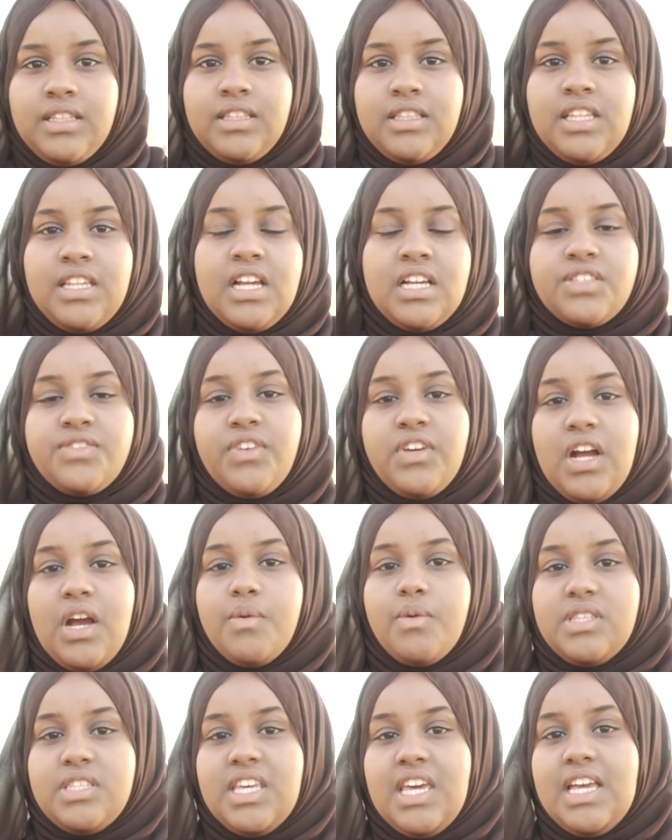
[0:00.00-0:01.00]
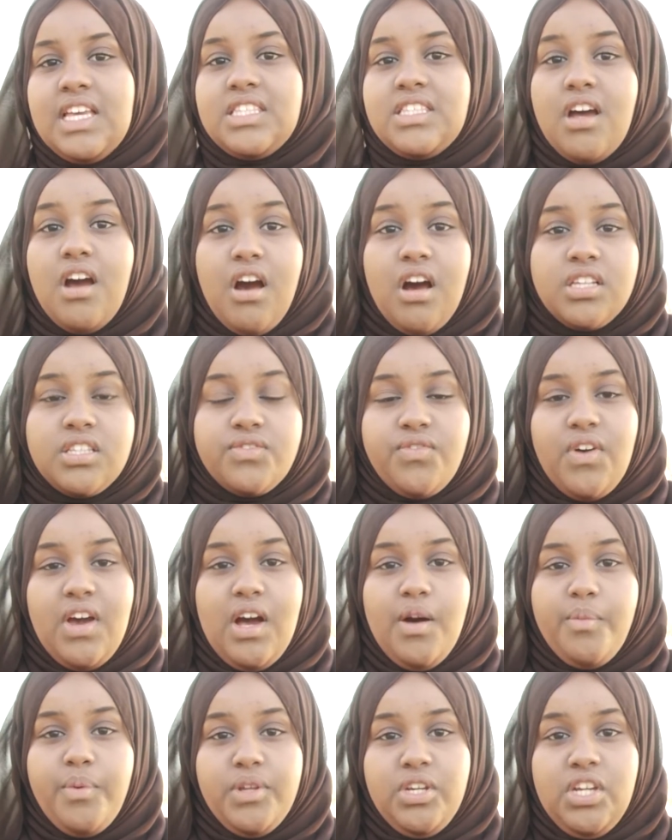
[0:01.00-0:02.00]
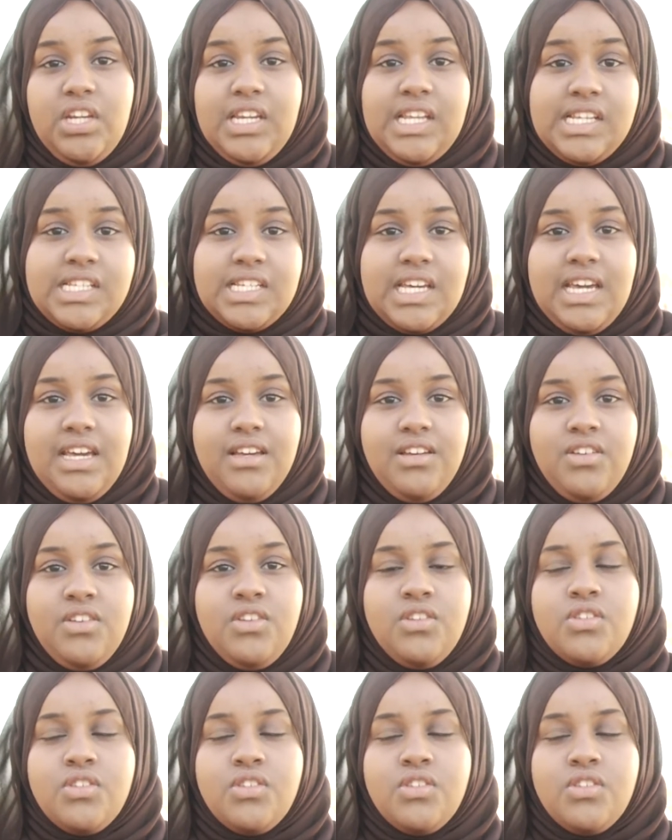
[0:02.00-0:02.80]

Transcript: The next thing I would say is to ask for help when you need it.